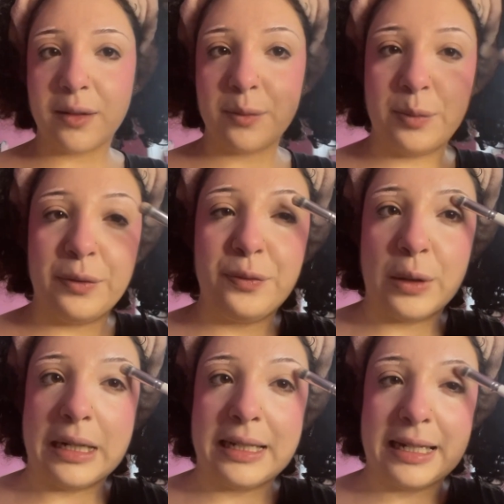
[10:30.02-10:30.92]
before
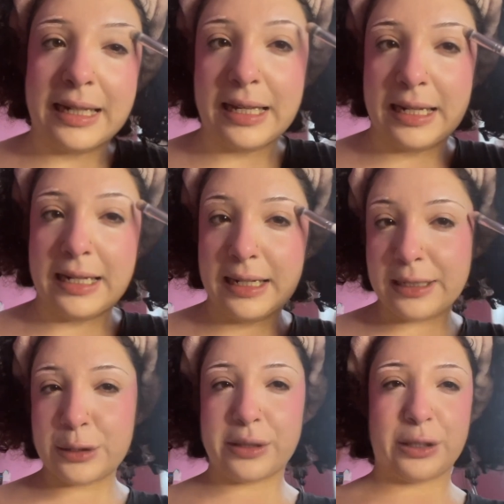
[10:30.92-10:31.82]
I can edit
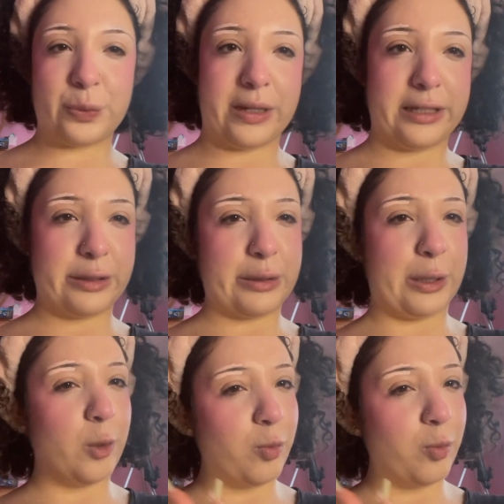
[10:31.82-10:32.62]
it. So that's why it's like